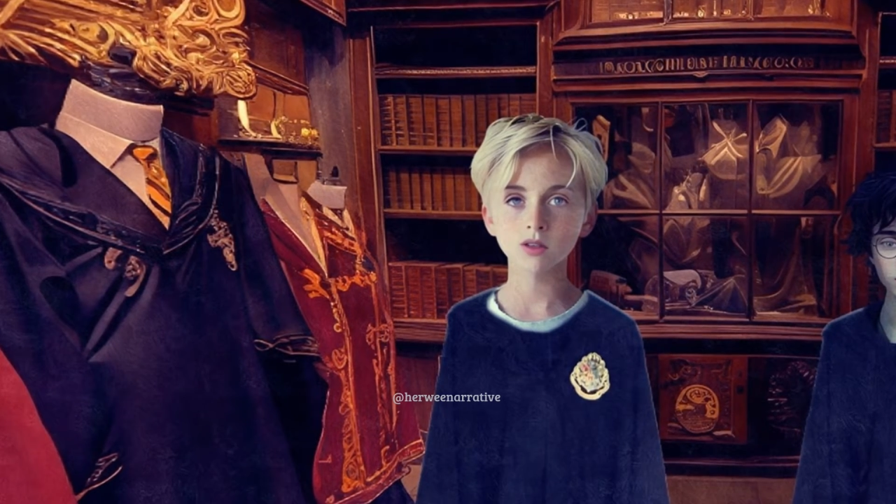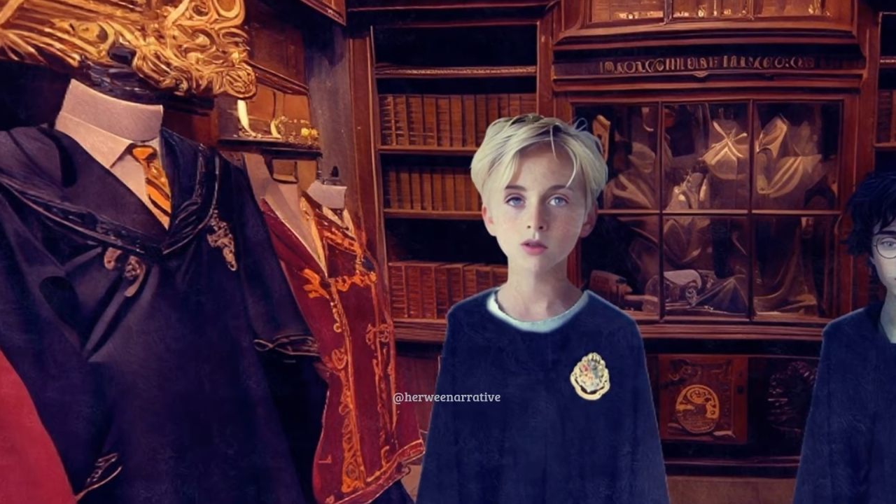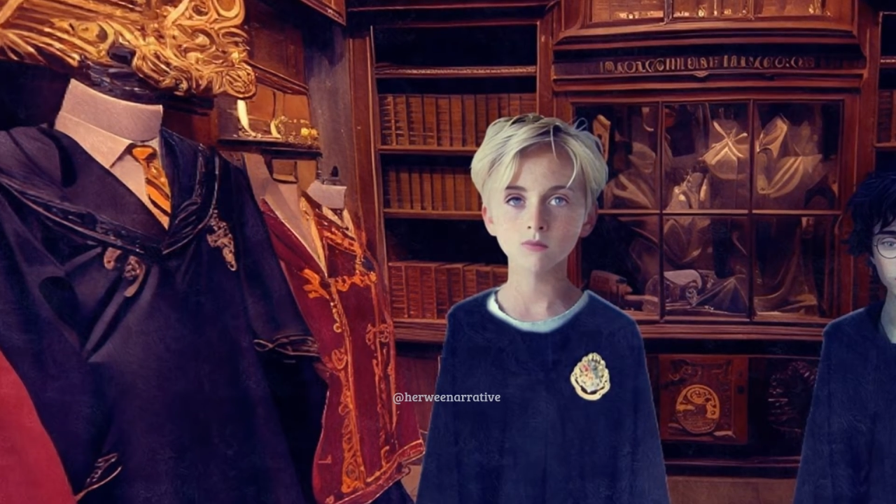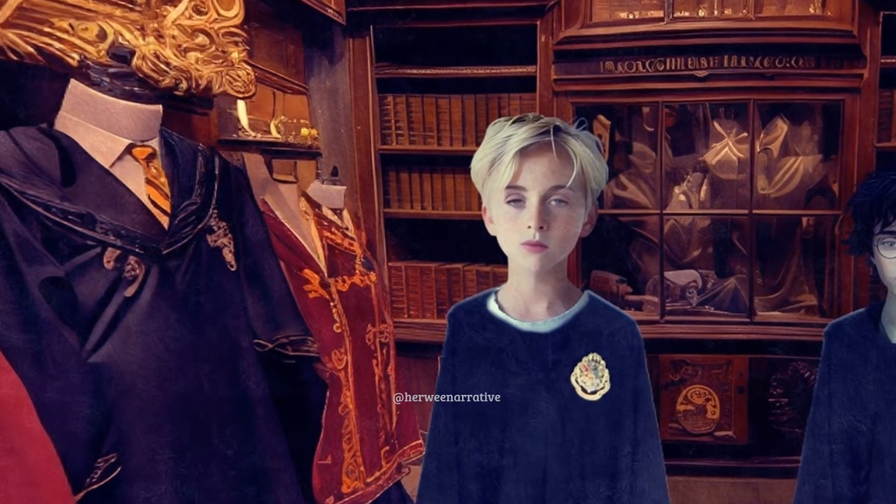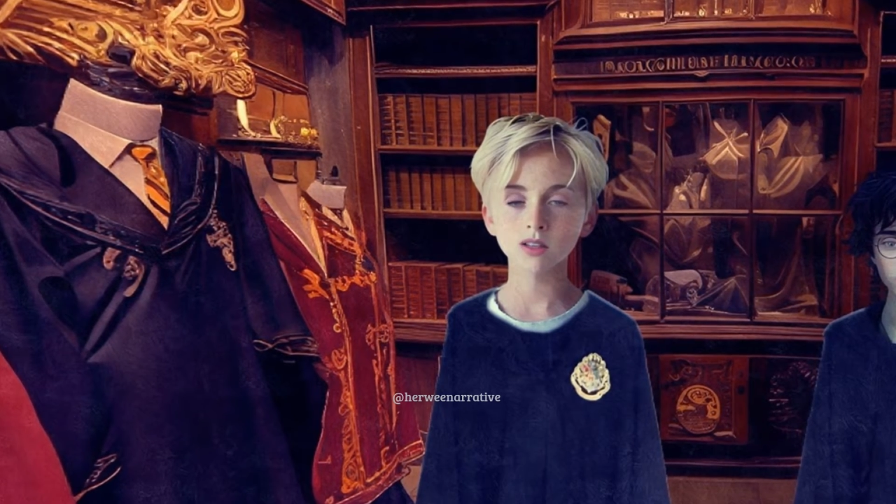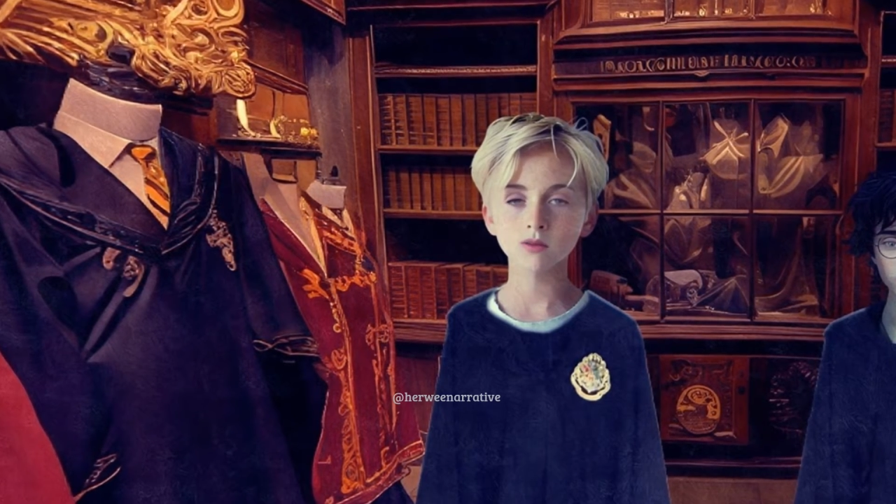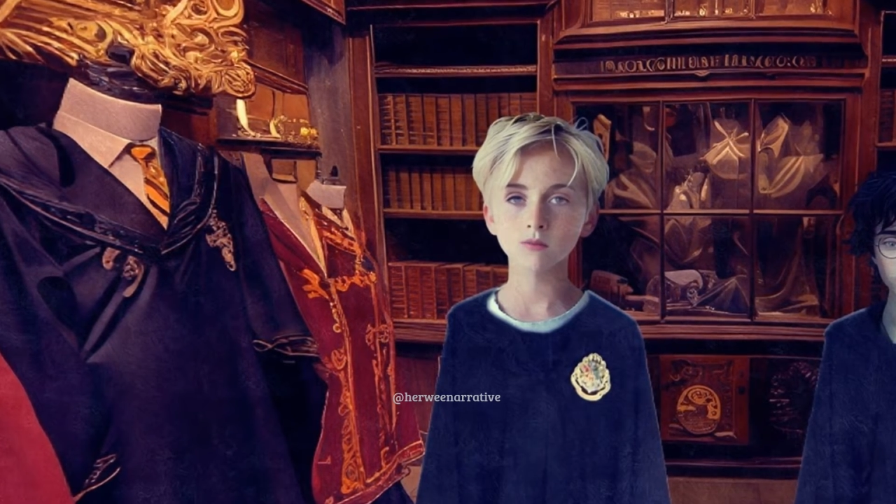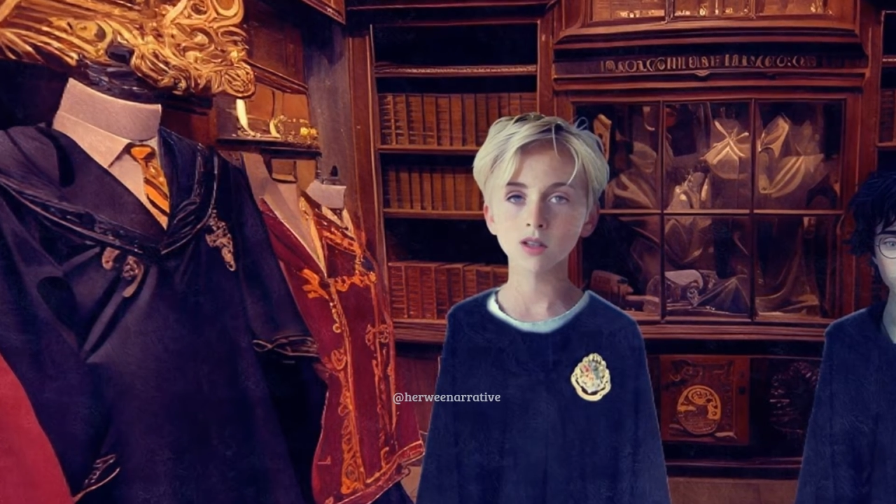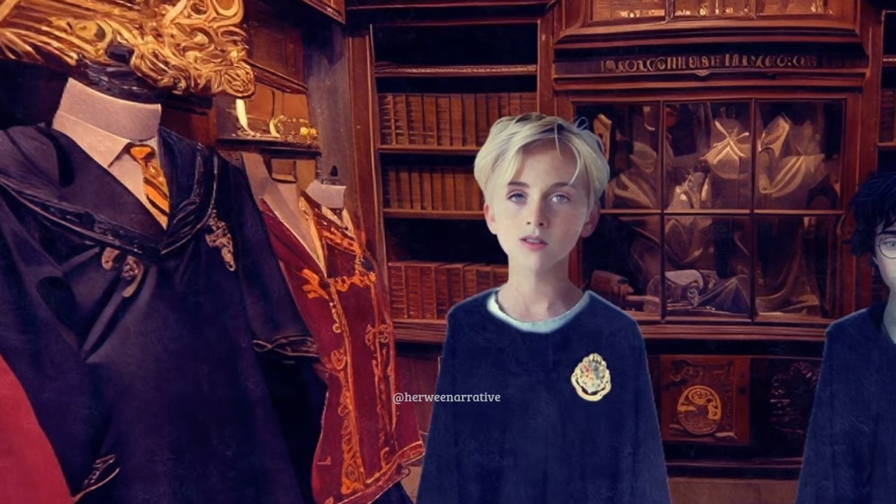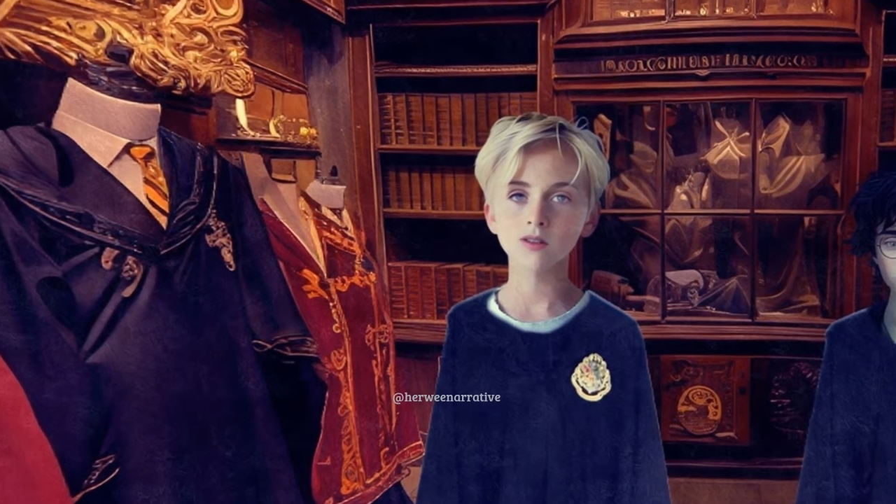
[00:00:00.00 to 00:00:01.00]
not picked to
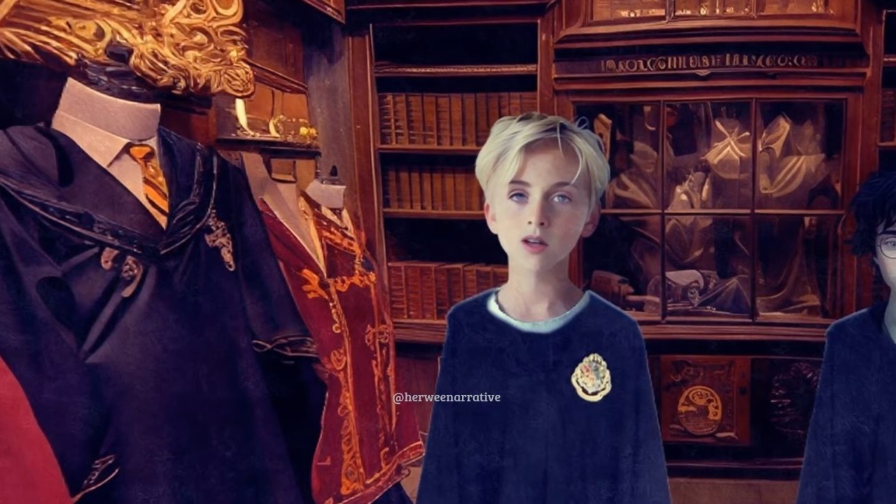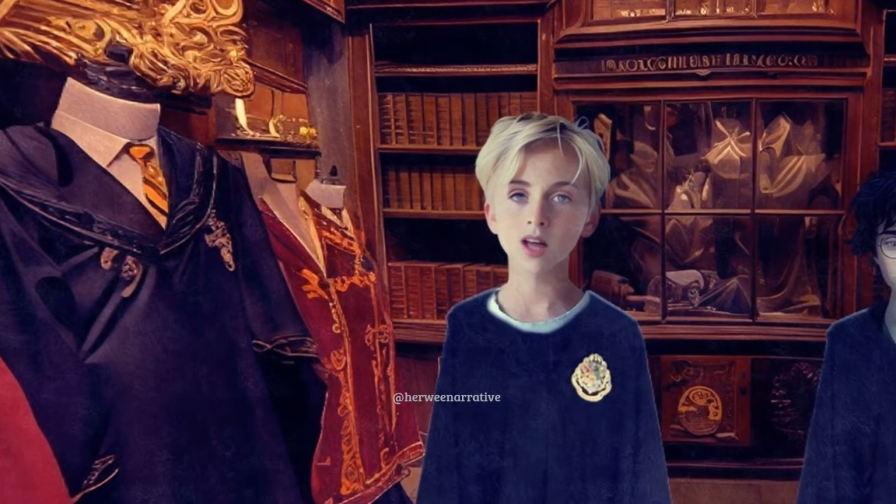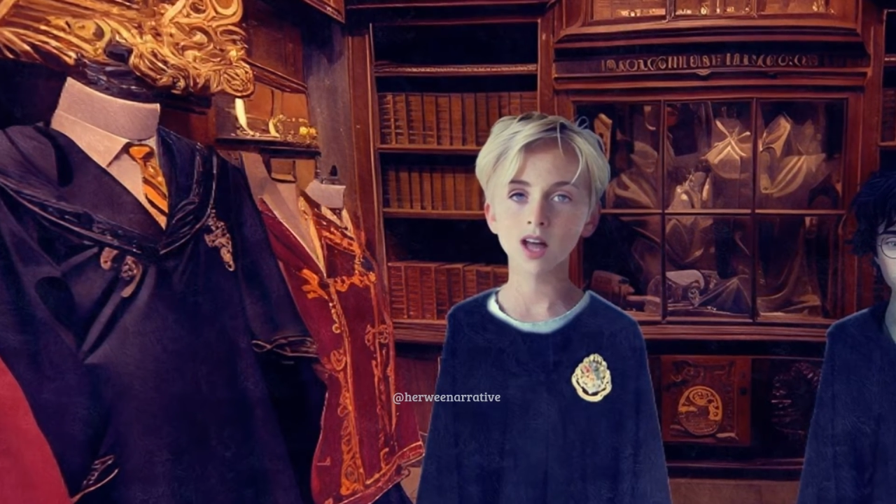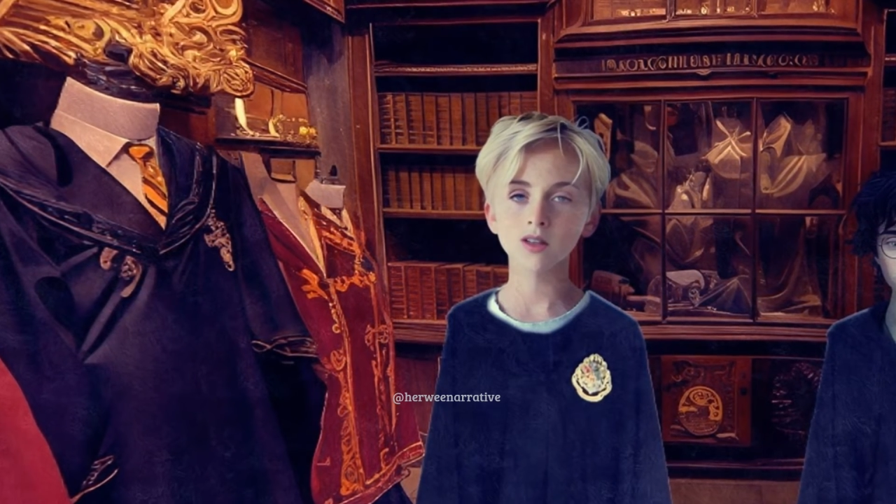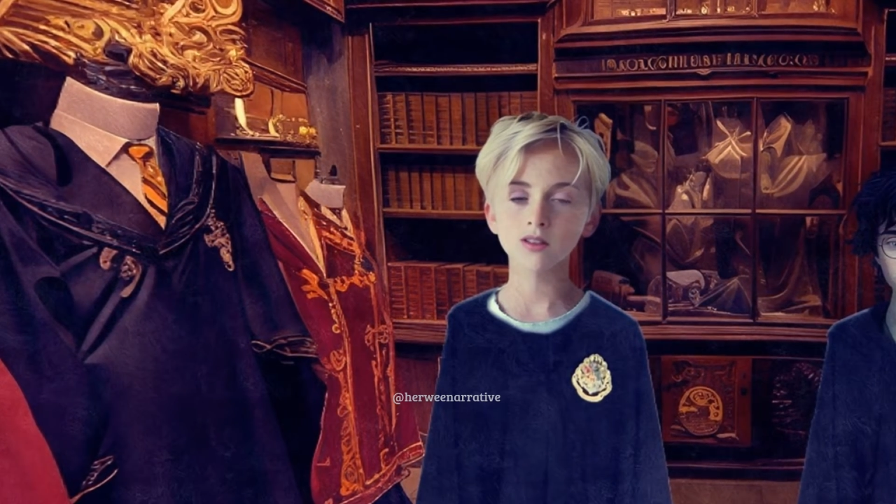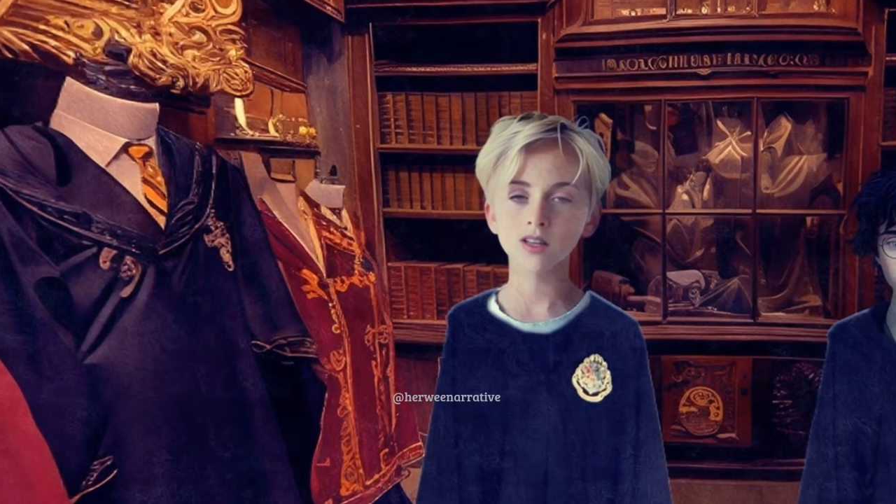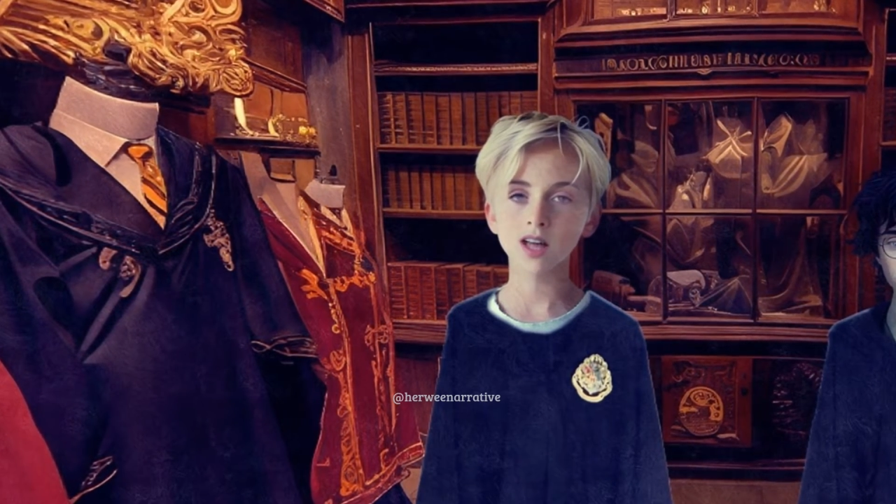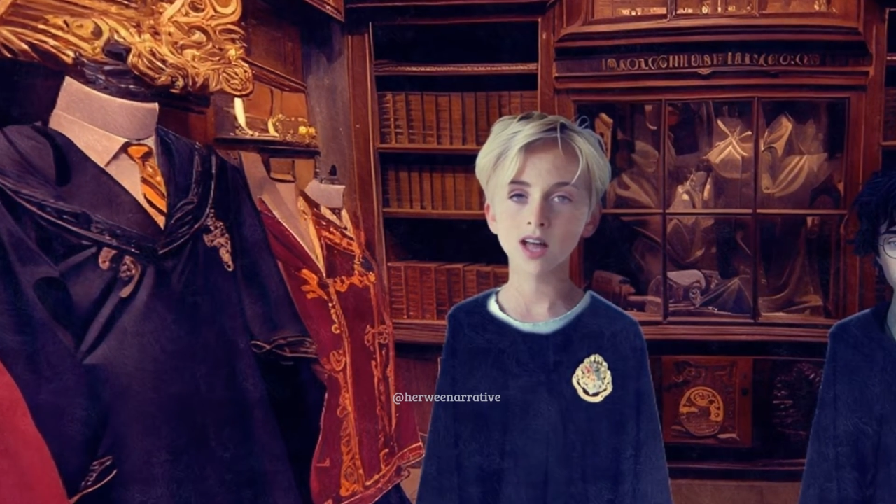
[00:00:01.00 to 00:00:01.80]
play for my house,